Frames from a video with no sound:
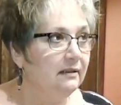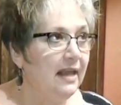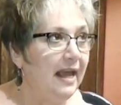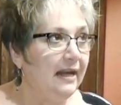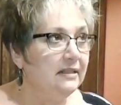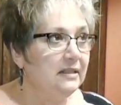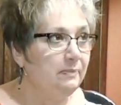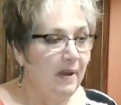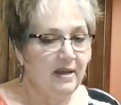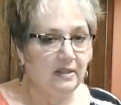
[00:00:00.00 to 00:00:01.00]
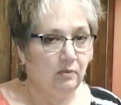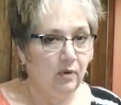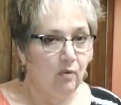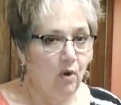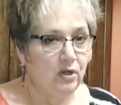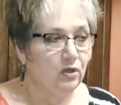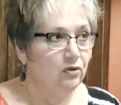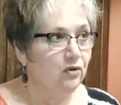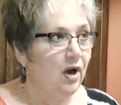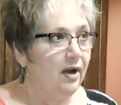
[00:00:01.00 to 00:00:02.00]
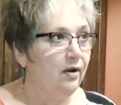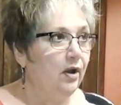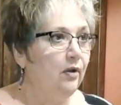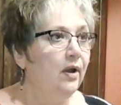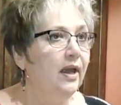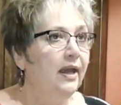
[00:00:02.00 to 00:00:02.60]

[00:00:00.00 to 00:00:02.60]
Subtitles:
that space where the washer and dryer go.